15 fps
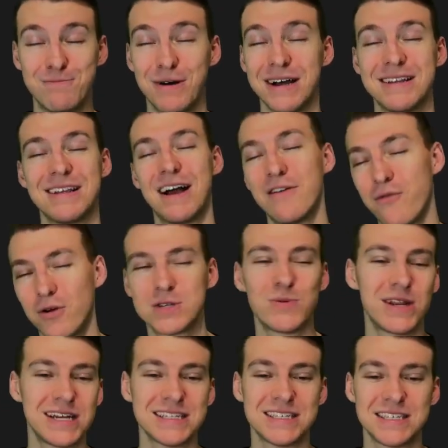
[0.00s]
But
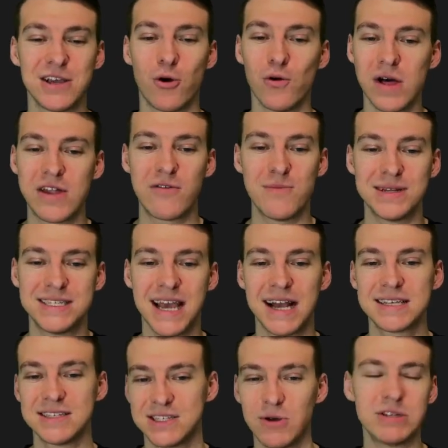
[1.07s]
unfortunately, you get to see a whole lot of him at
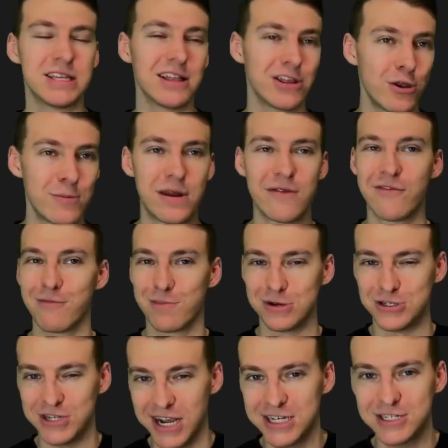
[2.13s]
Texas, so it's a little bit of a
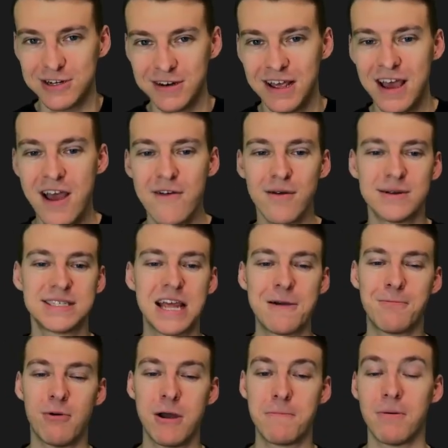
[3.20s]
projection from that standpoint.